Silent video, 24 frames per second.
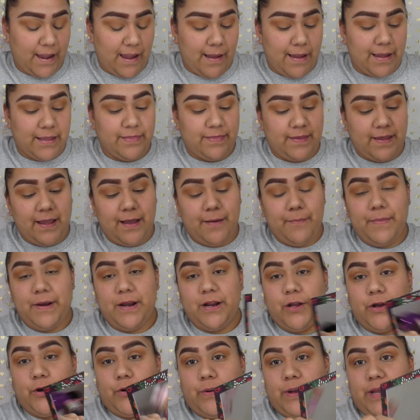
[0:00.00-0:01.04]
I think I'm
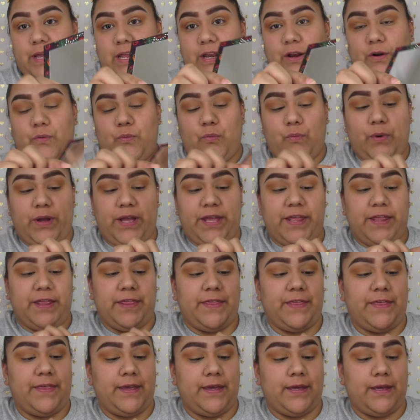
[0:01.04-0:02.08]
gonna go in
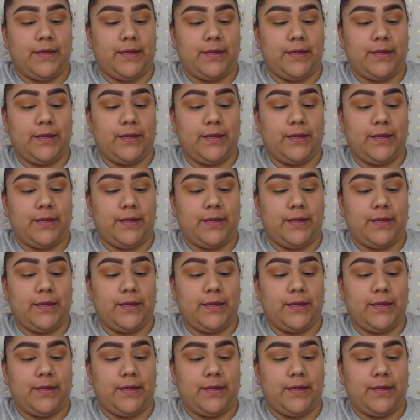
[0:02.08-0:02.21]
with